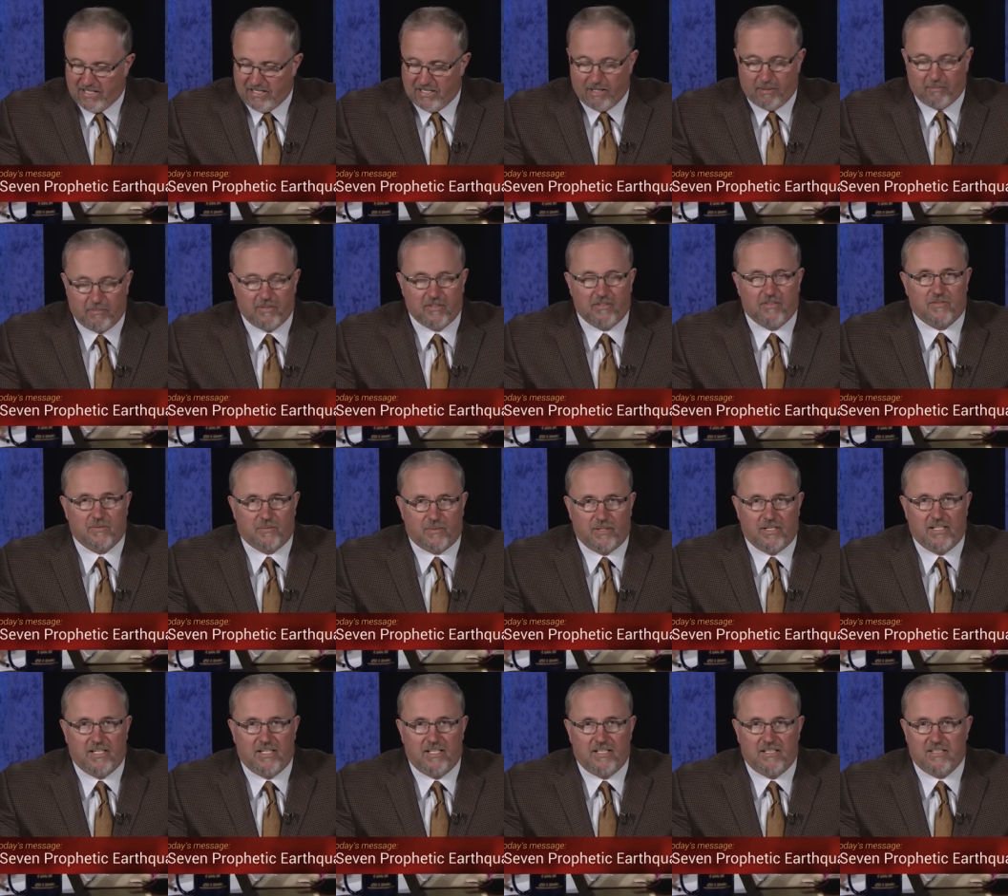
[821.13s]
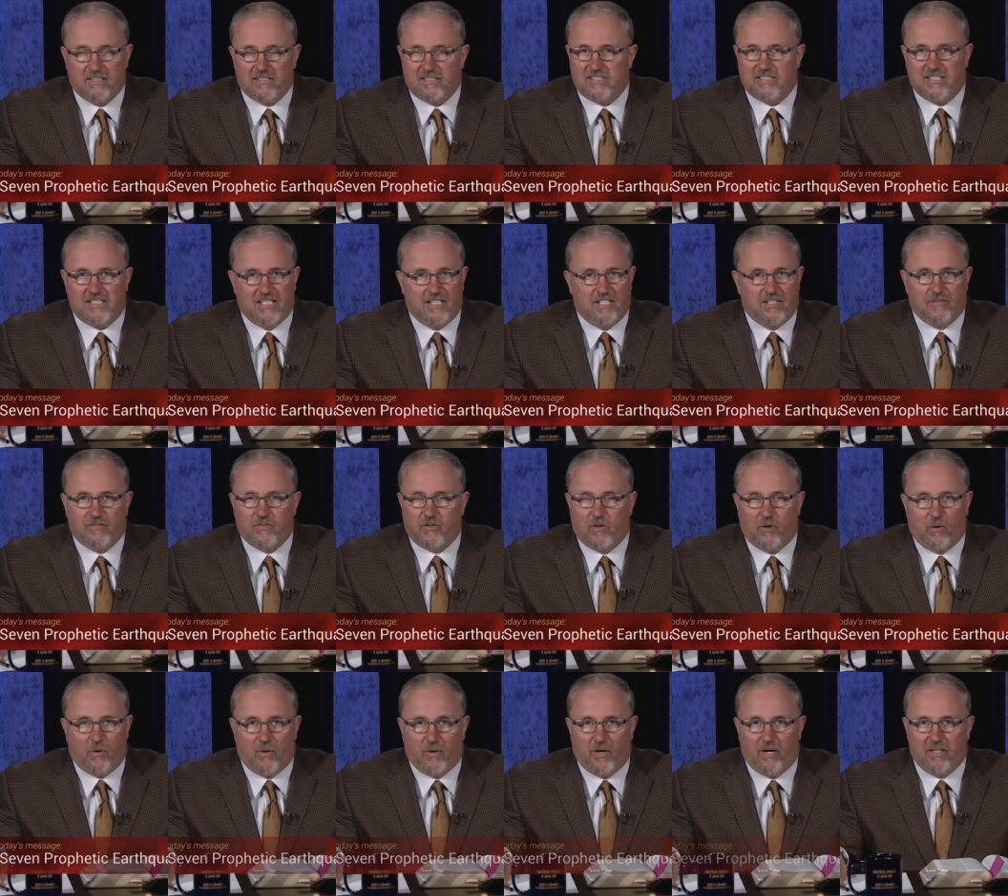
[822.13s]
3, the sin of
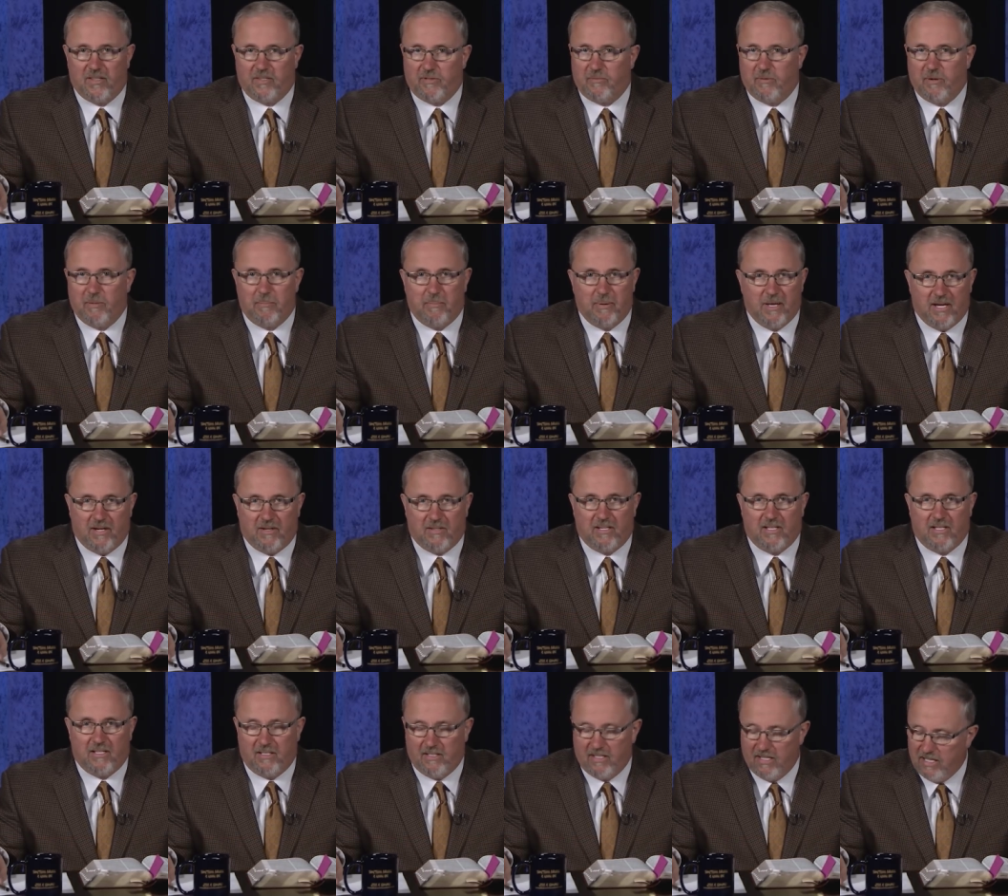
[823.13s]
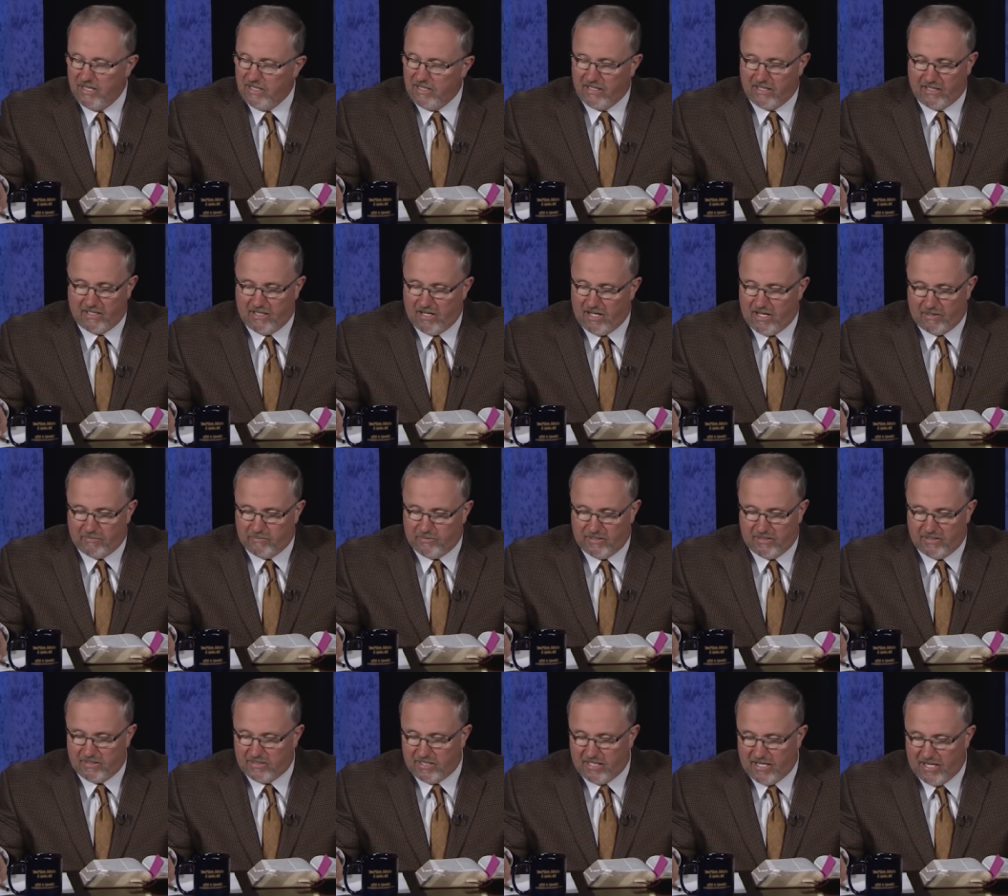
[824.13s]
Korah, the rebellion that God
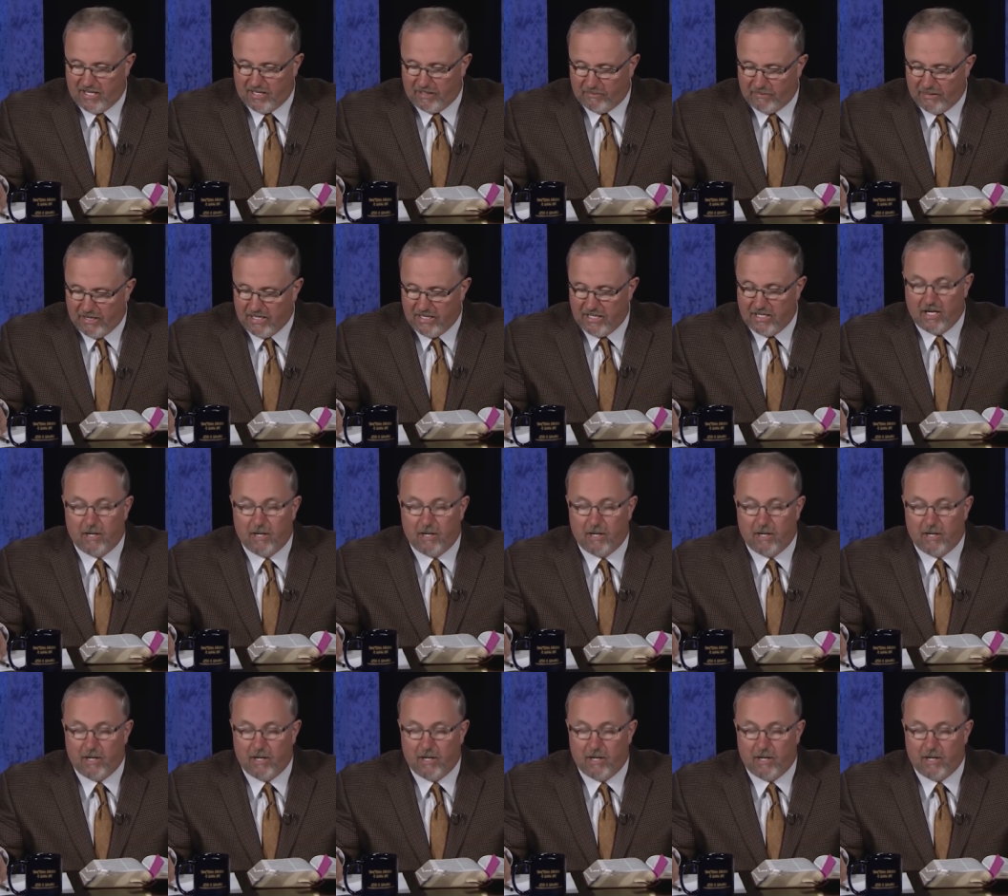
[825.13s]
wouldn't tolerate.